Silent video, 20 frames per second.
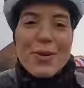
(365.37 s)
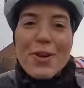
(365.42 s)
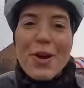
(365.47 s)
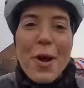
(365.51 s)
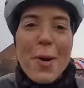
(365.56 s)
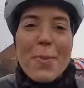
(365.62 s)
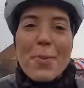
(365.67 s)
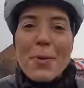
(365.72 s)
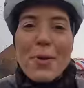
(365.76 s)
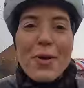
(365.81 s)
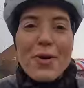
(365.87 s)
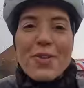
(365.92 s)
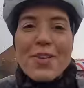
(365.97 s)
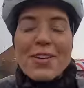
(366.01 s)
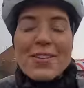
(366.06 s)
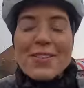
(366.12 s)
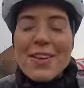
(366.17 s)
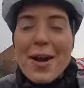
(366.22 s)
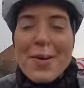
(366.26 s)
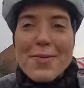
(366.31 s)
to go abroad
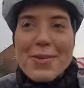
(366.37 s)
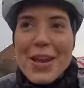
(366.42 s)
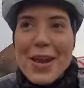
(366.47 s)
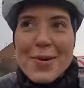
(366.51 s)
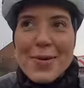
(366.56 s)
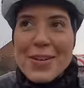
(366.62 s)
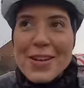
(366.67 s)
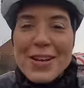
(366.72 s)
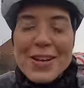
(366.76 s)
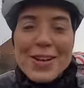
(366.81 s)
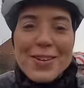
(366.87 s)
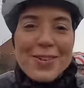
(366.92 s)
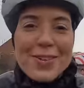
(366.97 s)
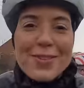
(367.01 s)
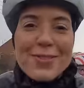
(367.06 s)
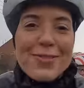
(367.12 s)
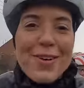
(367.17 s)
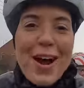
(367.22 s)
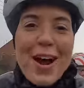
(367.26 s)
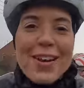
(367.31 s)
this time of year when you can
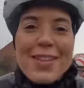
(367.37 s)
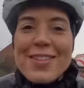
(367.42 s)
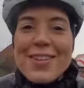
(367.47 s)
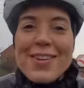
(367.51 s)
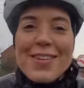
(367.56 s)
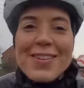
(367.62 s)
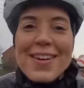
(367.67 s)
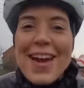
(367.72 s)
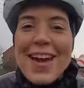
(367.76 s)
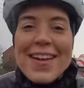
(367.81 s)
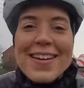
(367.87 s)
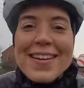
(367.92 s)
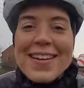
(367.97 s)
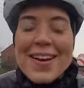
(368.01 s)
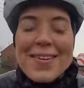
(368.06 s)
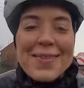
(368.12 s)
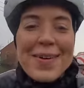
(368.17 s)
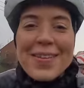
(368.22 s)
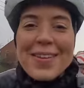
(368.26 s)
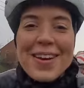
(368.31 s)
just ride in the UK and you
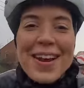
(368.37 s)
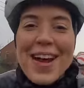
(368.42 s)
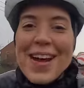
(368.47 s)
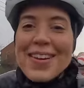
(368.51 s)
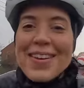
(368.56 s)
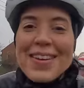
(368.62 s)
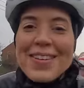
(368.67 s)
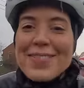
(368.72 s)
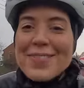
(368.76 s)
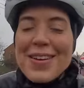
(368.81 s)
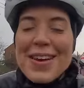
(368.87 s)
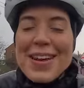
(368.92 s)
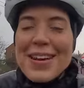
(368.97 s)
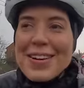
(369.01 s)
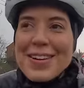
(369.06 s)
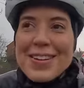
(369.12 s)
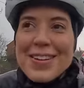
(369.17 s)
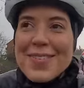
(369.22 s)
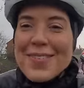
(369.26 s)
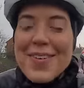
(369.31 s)
get weather like this? I
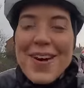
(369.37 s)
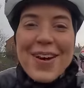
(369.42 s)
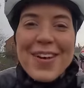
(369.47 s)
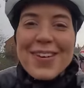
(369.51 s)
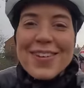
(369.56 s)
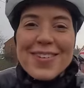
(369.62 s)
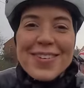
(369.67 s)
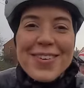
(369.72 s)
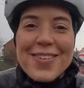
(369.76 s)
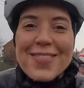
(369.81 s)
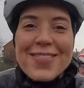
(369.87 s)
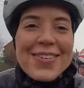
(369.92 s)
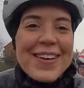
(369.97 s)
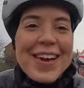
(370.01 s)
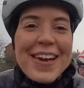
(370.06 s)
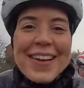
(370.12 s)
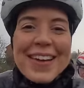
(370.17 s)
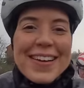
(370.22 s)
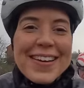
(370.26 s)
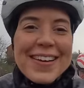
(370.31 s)
mean, come on, it's
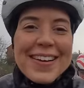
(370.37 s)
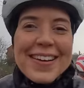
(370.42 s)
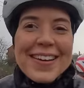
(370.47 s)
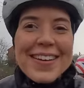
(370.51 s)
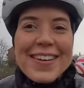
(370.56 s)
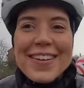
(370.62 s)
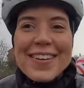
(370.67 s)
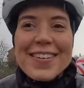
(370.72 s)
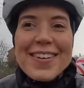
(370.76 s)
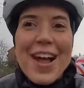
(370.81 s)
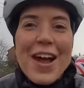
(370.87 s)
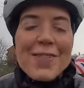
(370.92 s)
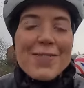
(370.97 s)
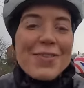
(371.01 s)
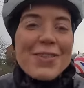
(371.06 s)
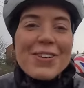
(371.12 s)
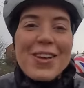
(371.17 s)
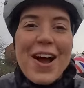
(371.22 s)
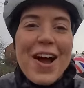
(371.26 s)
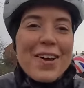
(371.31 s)
lovely. It's an
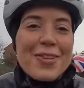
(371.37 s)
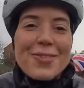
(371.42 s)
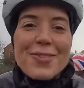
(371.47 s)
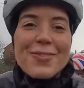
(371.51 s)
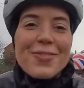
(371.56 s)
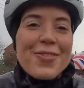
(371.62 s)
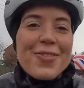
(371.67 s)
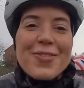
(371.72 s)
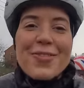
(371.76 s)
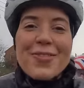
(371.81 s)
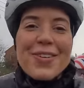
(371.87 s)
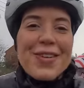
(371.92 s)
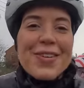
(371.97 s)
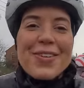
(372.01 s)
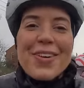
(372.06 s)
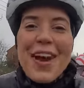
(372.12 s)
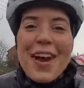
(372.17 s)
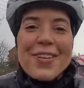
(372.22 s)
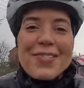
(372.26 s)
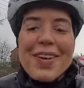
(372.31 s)
advertisement for
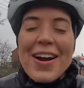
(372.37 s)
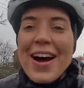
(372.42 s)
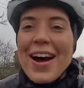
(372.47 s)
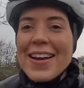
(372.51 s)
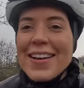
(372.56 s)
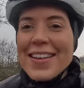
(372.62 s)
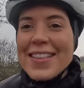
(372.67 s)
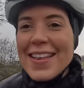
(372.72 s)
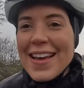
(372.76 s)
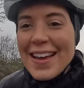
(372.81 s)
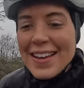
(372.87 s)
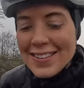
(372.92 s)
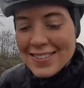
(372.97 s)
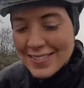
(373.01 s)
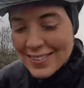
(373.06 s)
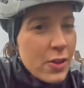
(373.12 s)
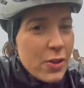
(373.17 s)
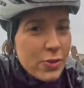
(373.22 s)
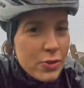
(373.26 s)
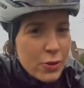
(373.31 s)
UK riding this.
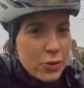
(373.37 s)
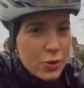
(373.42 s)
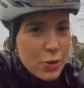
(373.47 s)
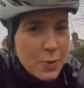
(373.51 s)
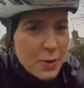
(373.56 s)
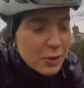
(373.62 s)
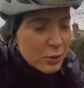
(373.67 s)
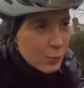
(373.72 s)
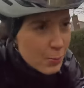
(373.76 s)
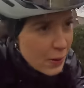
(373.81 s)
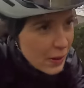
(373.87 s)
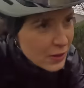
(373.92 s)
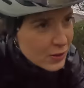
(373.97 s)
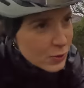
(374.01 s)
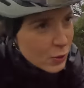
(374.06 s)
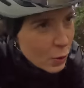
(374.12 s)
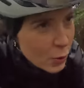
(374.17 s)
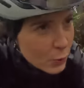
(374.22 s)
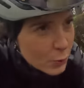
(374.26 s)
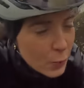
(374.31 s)
Just come into a
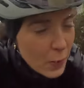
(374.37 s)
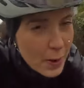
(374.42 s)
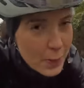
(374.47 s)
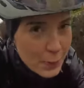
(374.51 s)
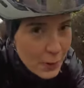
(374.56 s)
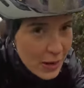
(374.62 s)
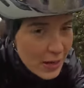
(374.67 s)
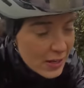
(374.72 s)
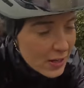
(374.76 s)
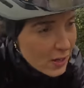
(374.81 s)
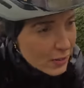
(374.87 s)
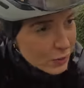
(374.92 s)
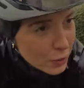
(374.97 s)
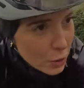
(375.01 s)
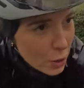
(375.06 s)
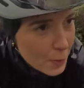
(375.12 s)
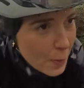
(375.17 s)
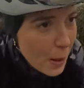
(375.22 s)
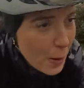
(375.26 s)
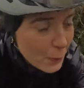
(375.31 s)
place called Whitwick. I
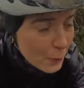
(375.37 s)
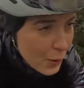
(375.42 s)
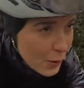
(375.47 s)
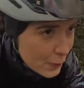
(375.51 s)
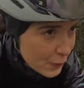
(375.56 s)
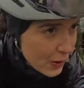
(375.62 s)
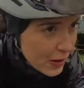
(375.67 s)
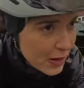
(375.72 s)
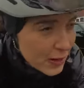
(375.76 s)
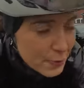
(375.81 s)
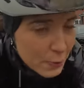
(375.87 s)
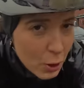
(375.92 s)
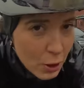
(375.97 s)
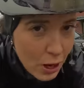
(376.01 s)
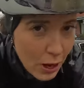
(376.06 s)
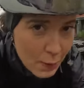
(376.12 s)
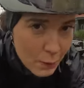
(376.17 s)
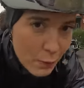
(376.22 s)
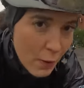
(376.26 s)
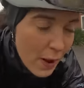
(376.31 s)
don't know about Whitwick, more
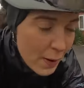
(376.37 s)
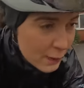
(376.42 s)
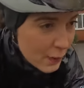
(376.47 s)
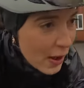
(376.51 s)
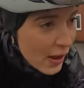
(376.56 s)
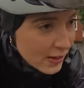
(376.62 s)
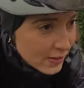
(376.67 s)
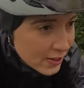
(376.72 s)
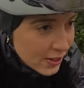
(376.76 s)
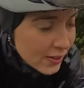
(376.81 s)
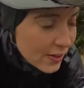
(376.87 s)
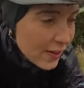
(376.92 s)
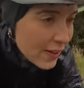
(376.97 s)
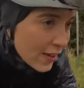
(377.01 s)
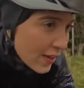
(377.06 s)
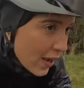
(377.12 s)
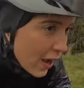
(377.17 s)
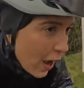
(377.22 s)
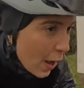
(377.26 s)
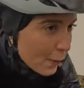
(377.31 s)
like Wet Wet.
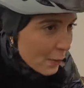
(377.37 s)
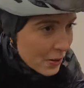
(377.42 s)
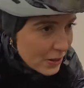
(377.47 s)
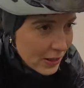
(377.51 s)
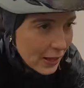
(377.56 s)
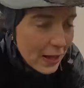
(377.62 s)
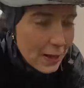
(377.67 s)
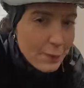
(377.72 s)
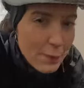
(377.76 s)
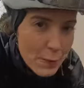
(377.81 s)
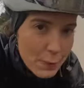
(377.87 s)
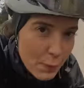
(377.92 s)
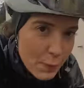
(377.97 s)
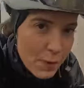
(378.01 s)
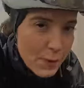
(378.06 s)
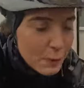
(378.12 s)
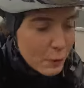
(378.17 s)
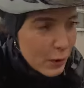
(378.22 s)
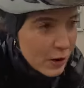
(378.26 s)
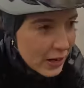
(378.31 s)
I'm at the end of my
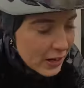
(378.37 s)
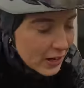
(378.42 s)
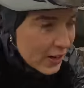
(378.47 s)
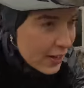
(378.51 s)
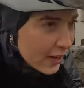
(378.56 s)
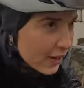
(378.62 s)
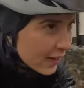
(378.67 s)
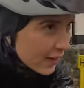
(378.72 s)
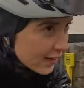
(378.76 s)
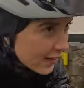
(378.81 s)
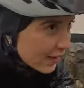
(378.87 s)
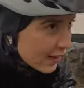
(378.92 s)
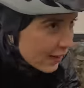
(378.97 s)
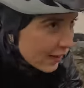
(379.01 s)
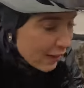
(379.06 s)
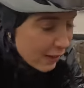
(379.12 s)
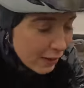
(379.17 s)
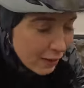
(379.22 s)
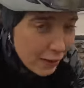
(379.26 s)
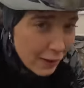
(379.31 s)
blooming wick.
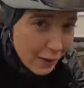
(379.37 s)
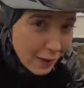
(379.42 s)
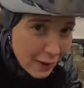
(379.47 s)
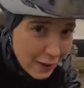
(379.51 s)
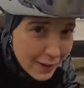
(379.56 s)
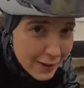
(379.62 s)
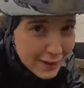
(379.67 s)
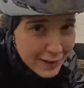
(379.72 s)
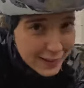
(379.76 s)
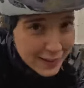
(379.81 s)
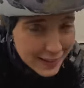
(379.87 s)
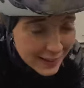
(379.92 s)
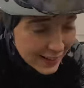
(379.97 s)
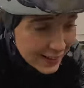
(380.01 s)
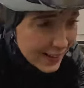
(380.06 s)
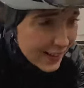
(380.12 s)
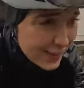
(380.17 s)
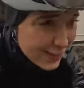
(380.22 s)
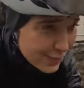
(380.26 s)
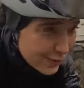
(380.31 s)

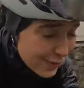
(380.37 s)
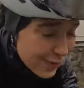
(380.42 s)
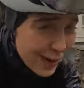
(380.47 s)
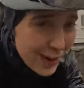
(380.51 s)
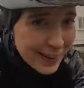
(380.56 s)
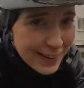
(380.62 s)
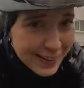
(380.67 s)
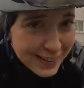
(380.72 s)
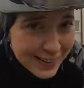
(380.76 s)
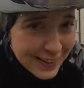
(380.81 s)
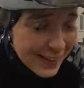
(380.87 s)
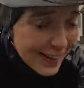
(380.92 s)
Ugh, it's rank.